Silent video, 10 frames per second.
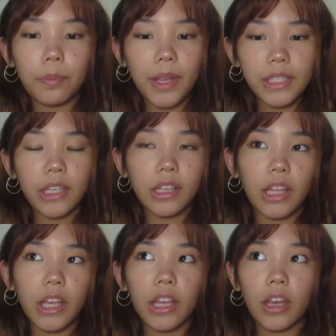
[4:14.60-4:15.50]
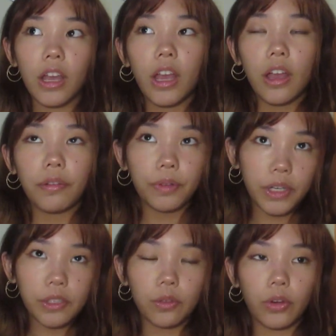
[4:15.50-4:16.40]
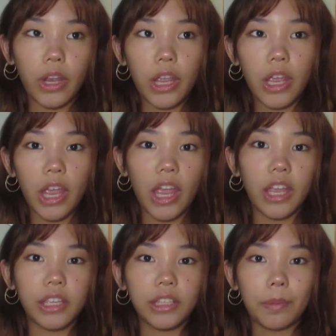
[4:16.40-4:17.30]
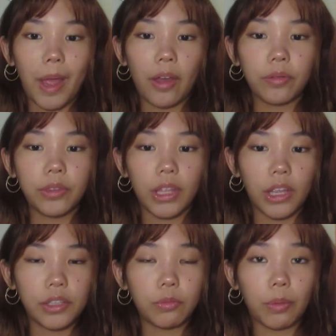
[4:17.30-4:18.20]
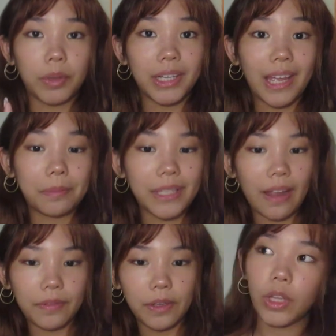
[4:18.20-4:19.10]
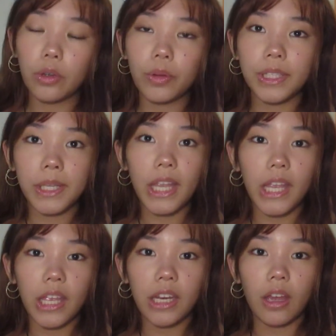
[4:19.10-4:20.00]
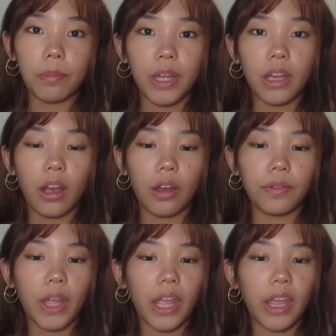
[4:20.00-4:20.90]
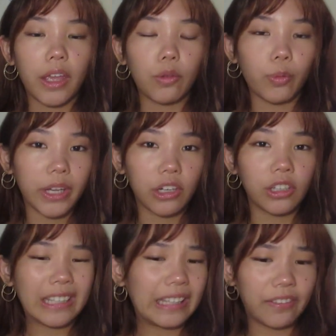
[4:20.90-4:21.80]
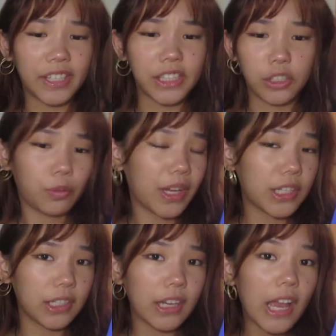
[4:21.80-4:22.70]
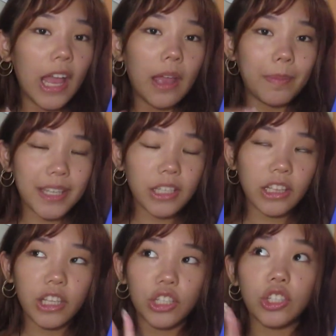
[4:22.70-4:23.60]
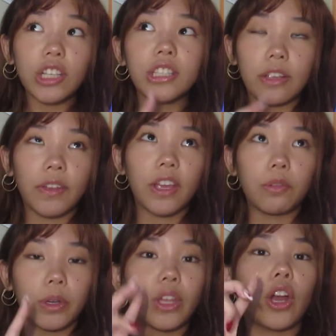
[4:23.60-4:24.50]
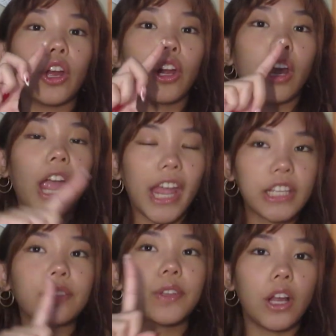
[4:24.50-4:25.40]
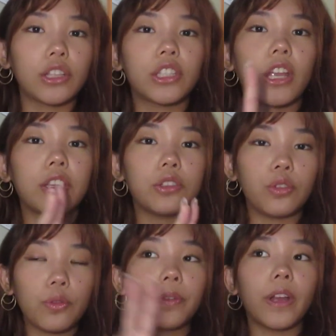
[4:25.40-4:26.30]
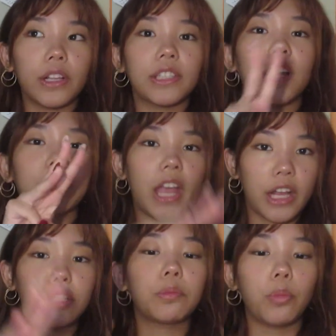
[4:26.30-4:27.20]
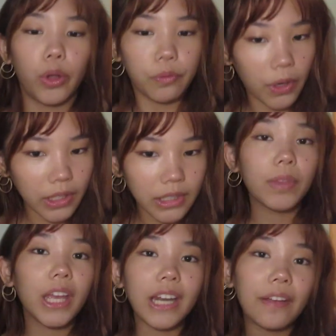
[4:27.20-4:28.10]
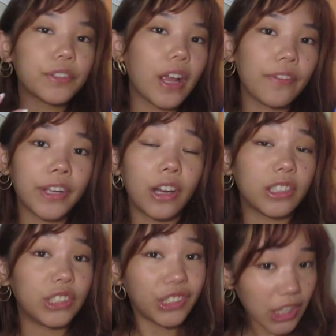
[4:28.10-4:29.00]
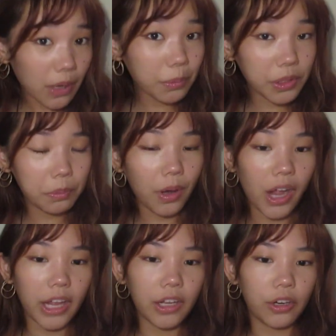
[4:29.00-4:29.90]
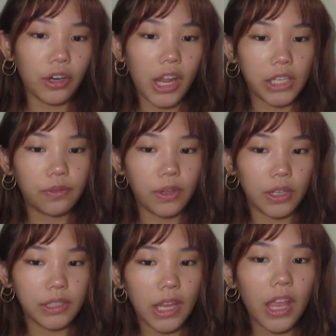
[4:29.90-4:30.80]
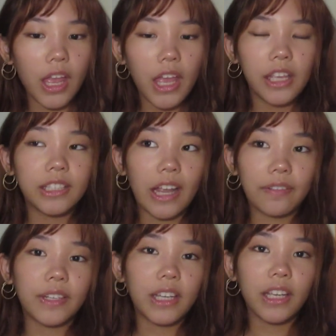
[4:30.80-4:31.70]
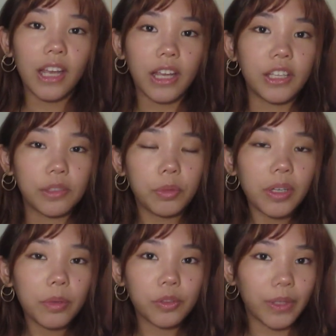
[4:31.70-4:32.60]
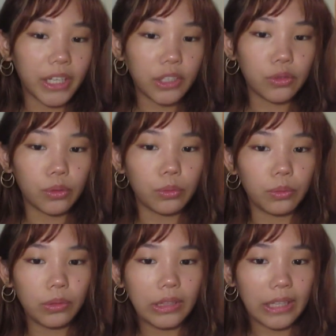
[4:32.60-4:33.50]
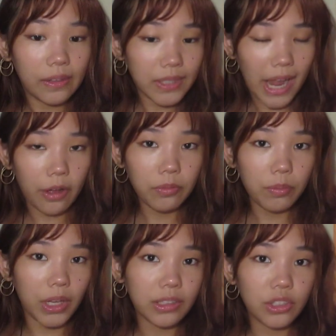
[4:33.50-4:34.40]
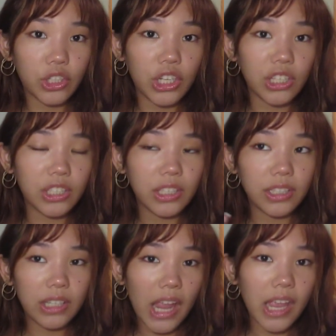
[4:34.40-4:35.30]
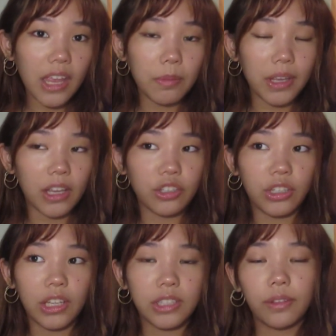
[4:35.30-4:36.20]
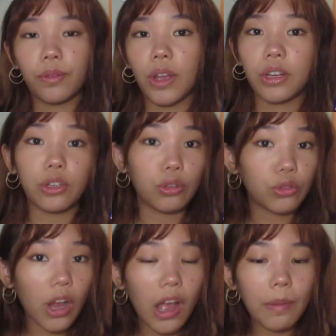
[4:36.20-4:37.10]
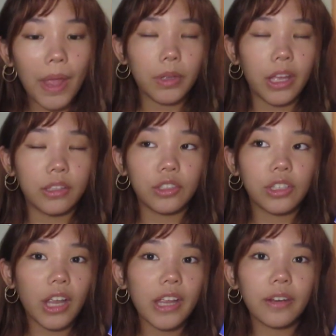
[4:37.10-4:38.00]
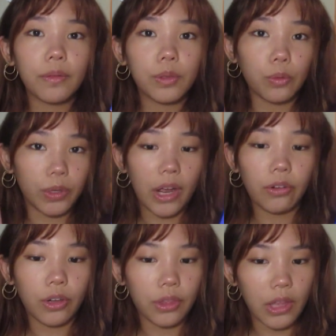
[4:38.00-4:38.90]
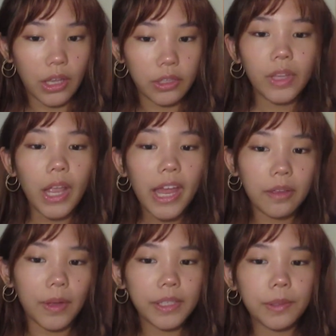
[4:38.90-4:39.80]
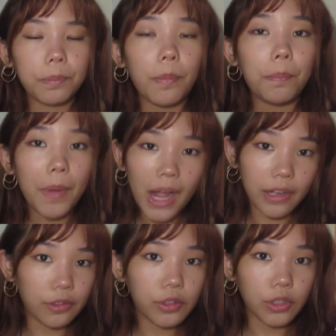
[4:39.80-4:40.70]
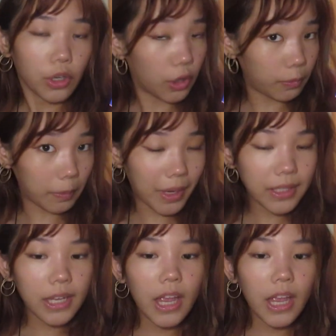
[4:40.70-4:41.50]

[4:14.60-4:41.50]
basically, funny story is about this woman named Daphne who is in a bit of a weird living situation. Basically, she's living with her ex-fiance's new fiance's ex-boyfriend. And after having gotten dumped by her ex-fiance, Daphne is pretty much ready to leave town, but she's staying because she needs to find a new job and just kind of sort out her things. Anyways, Miles, her roommate,